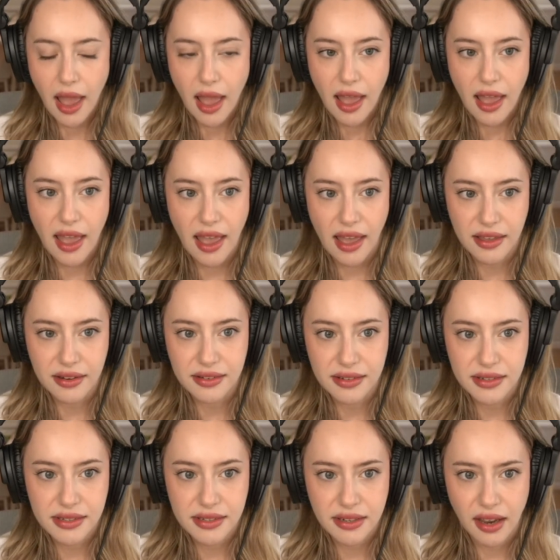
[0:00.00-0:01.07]
And
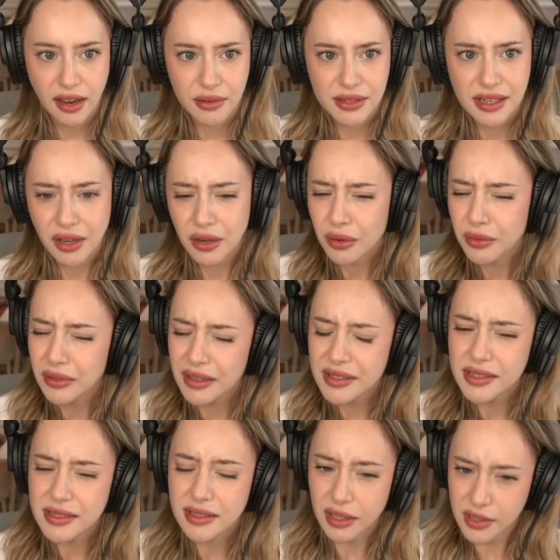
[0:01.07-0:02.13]
I was like, oh,
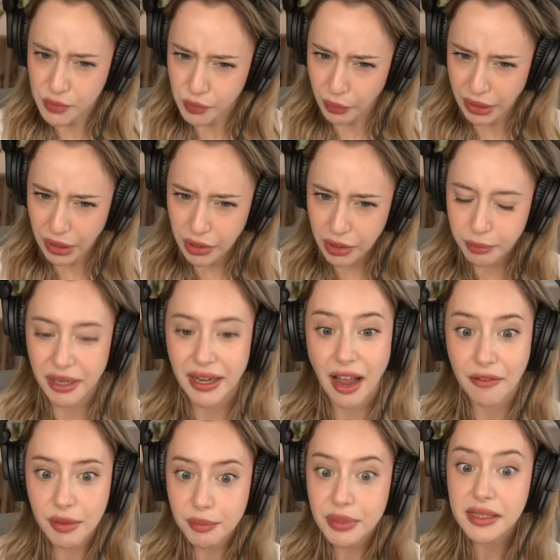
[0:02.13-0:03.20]
that's weird. But
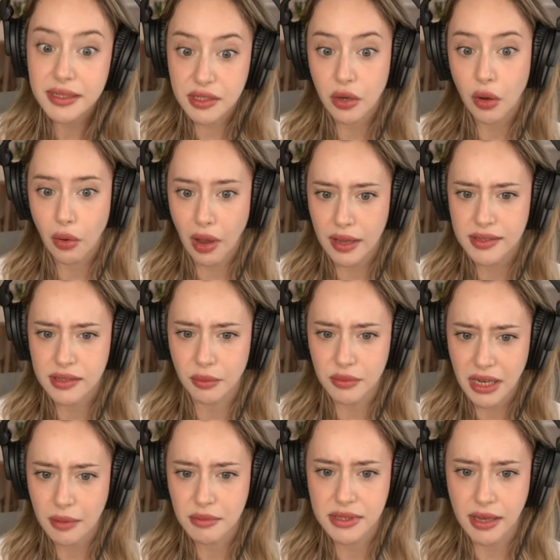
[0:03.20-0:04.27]
having PCOS,
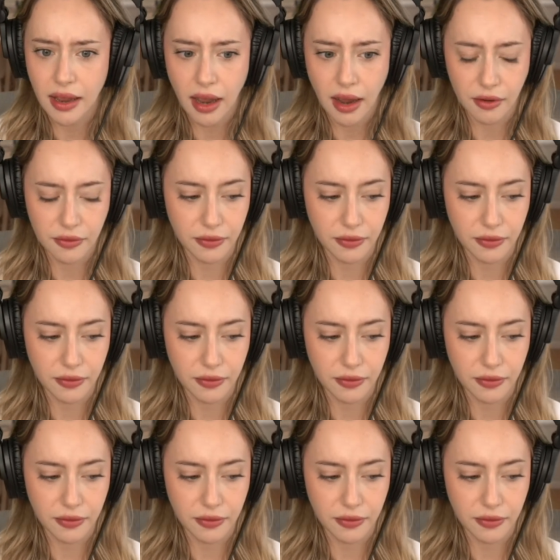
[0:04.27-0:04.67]
sometimes I have